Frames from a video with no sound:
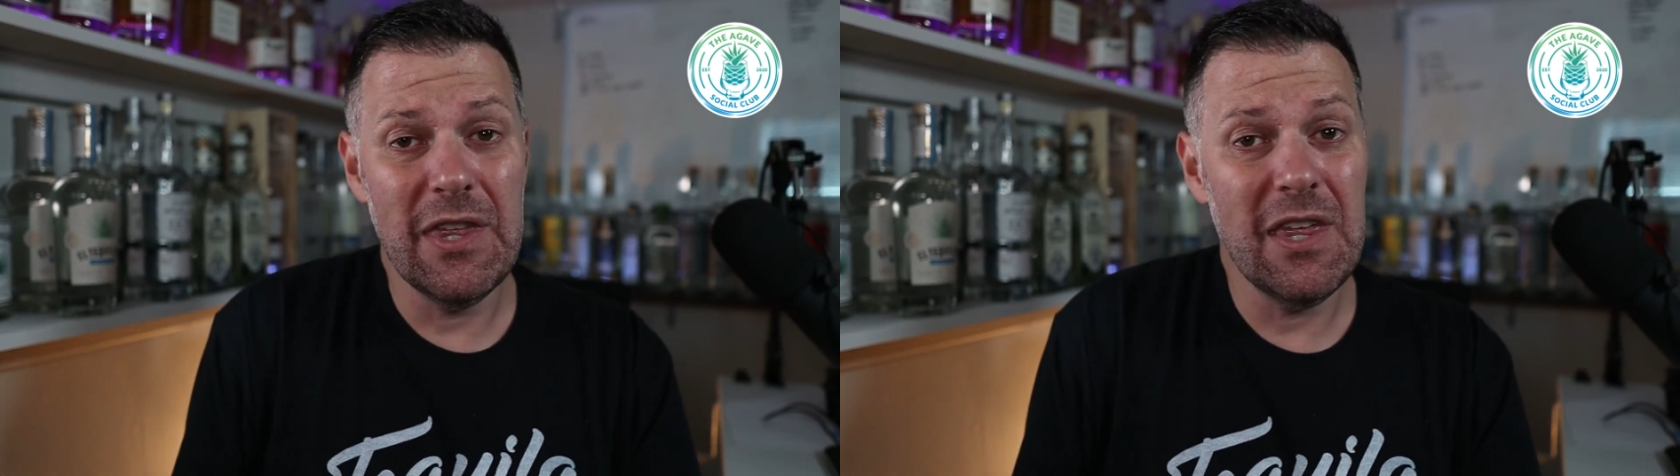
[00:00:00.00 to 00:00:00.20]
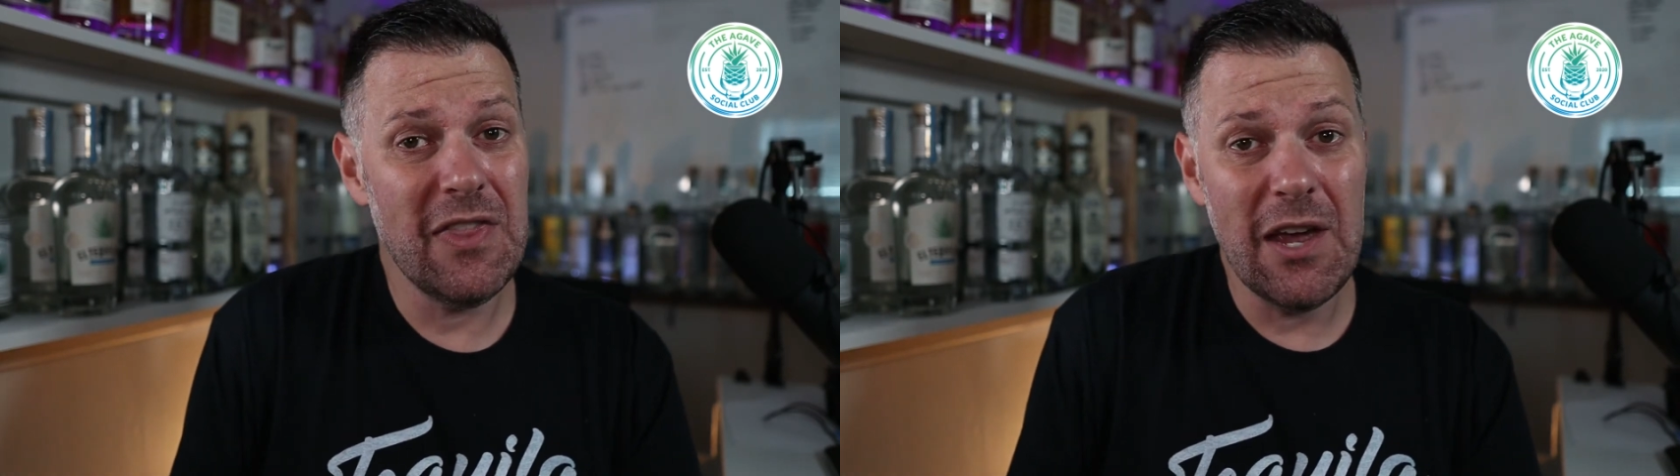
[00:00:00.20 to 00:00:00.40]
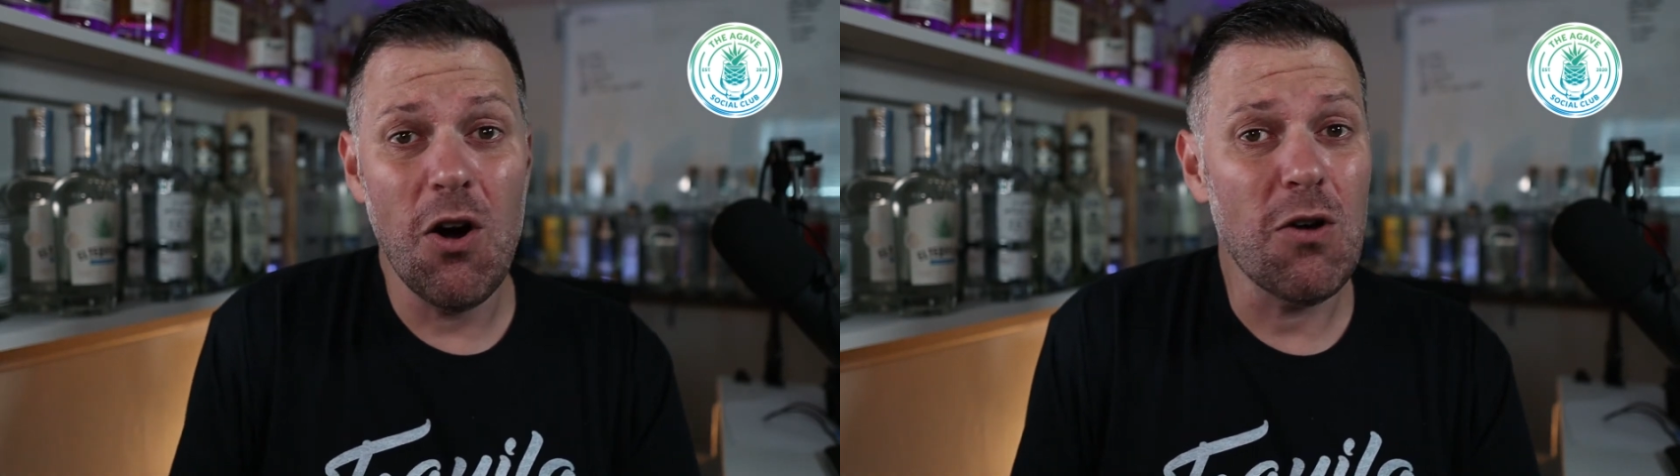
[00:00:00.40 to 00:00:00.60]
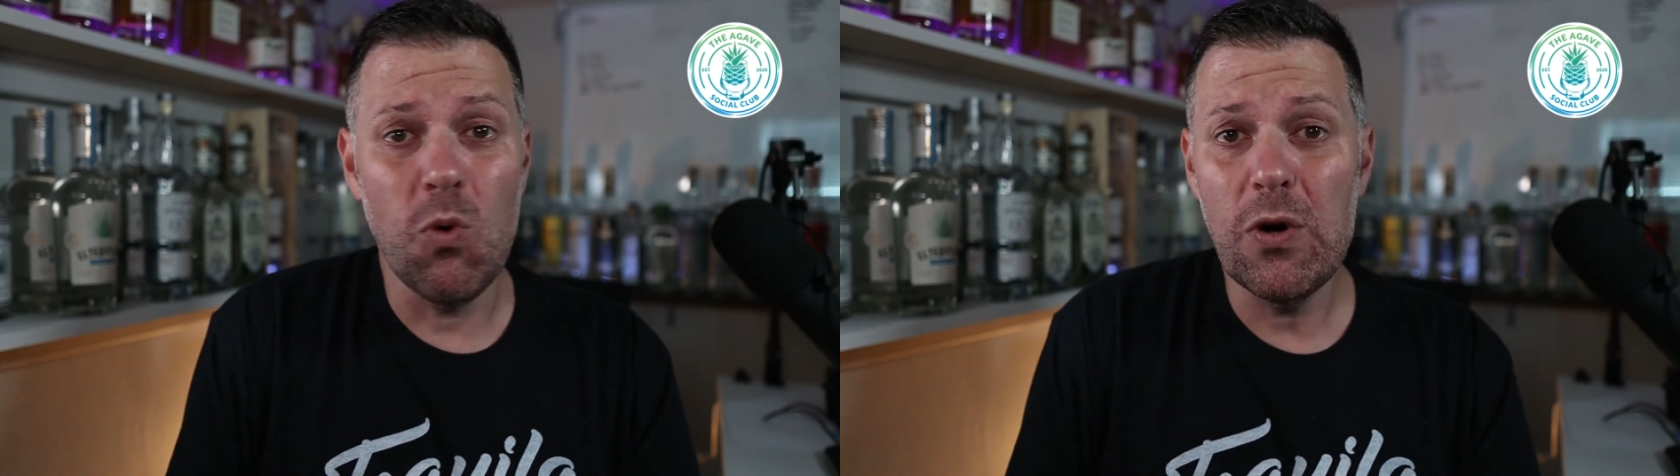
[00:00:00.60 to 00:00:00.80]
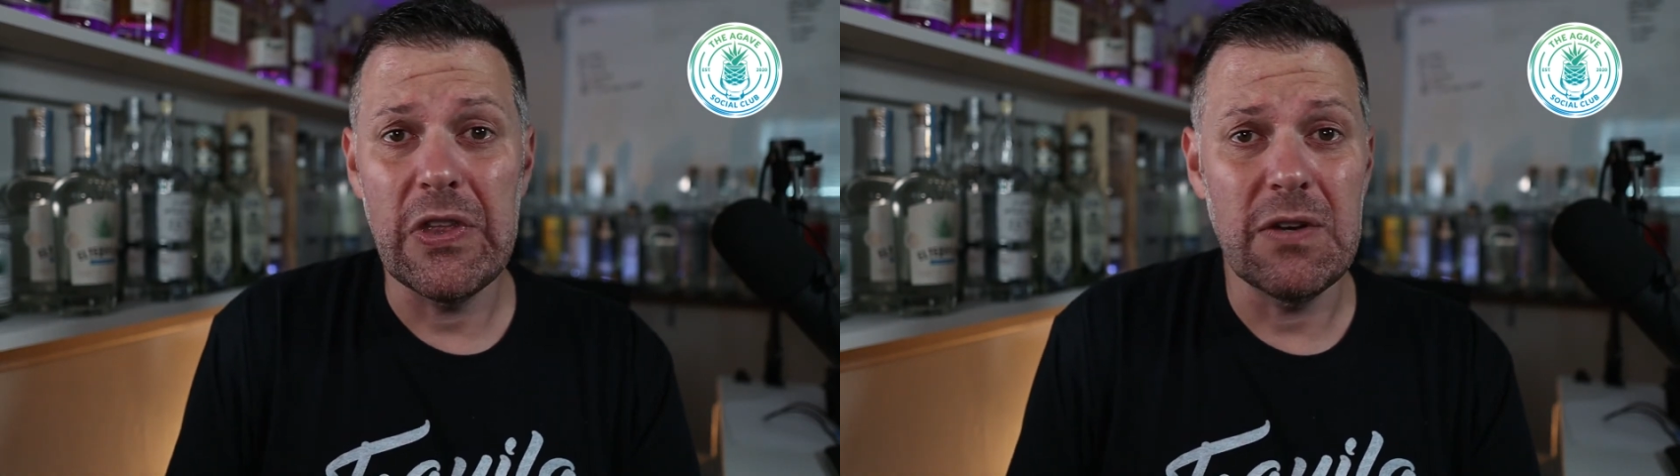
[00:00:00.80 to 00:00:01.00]
they are
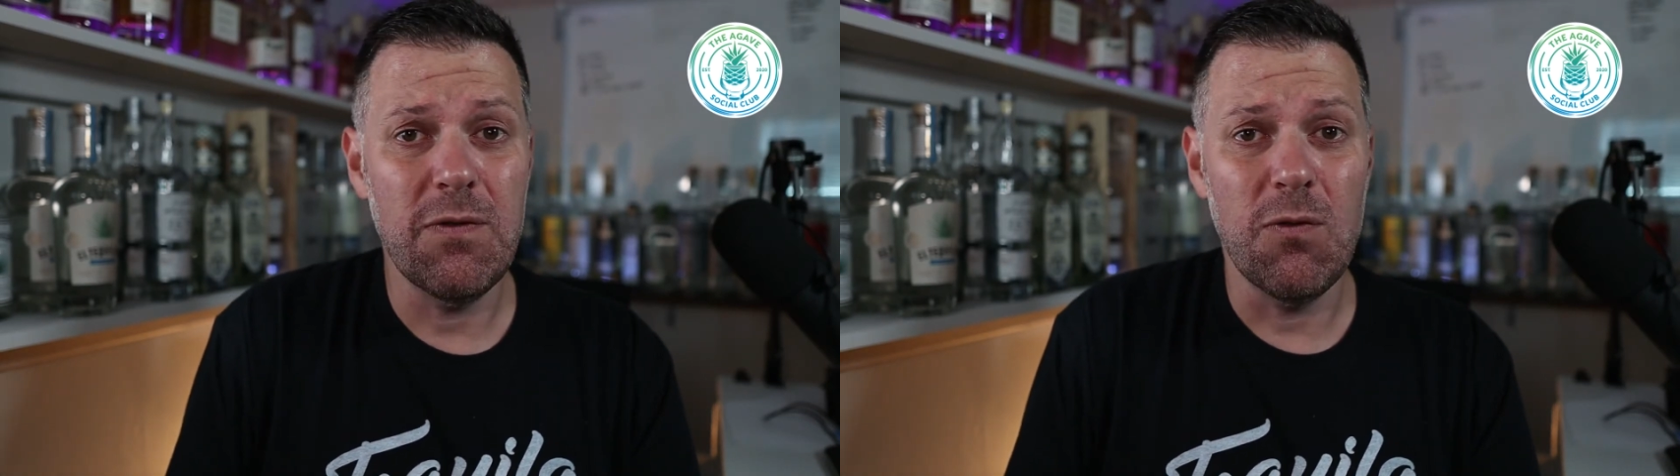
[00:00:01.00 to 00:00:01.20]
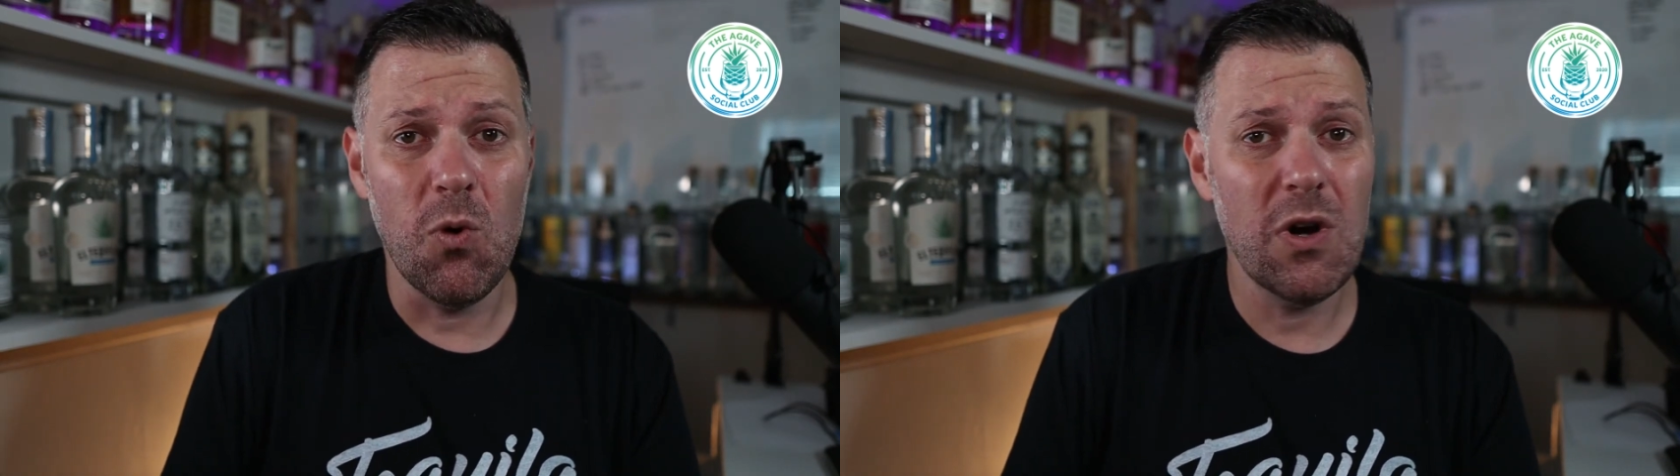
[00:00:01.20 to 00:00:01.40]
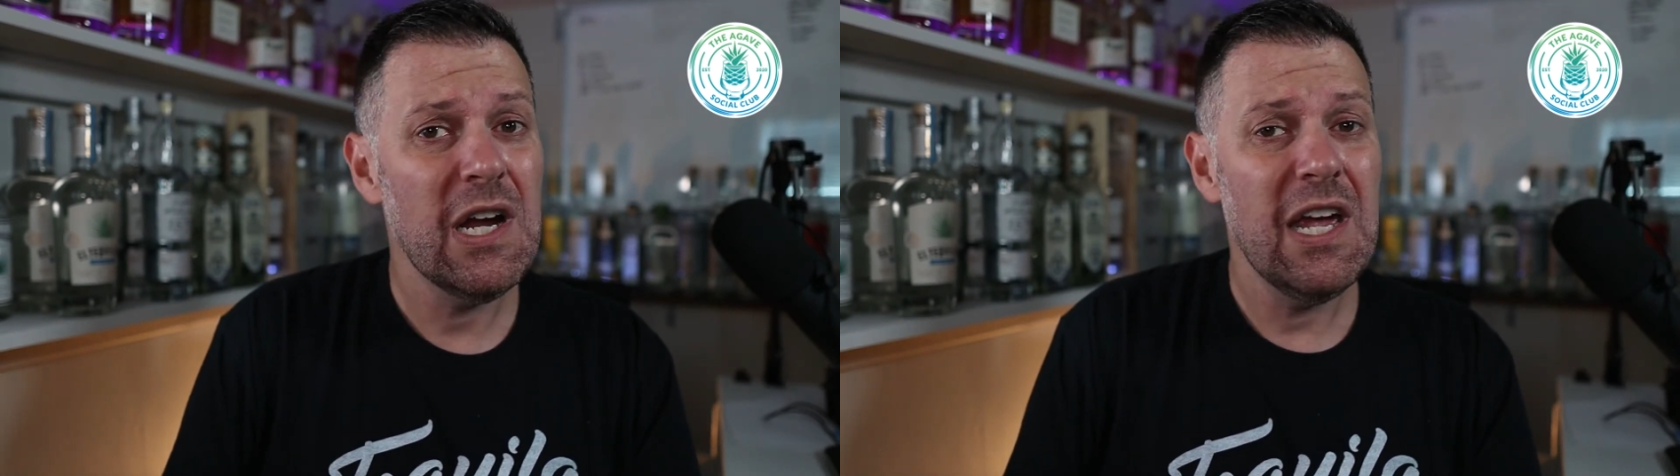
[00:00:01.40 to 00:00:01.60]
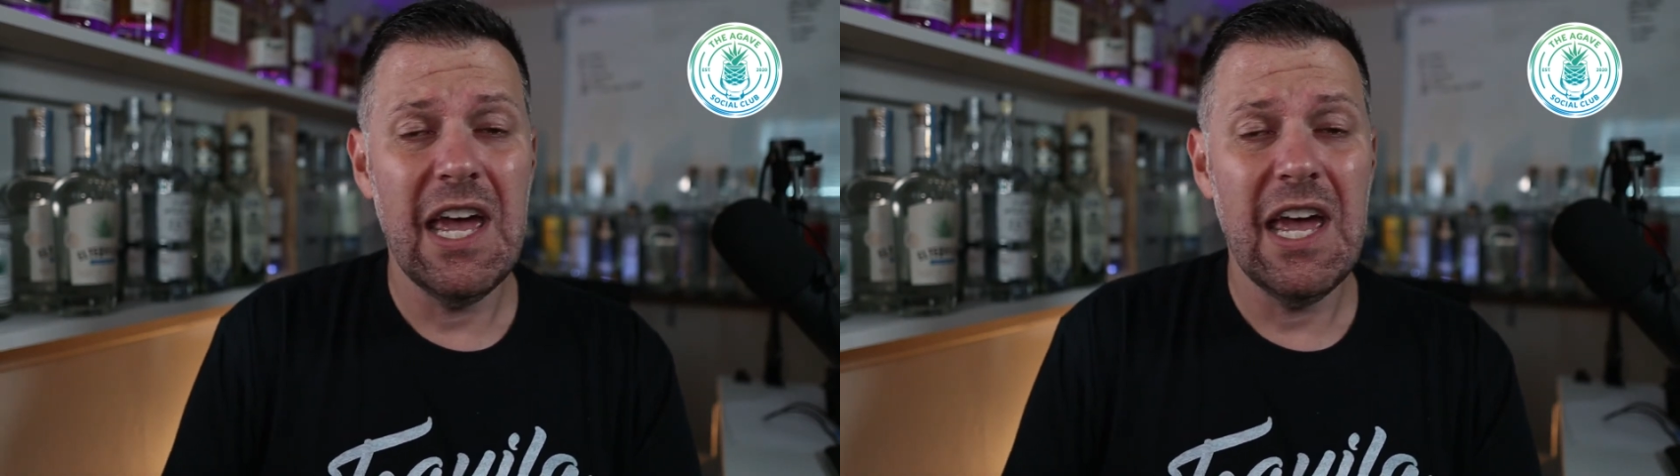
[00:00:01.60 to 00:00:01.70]
worth it for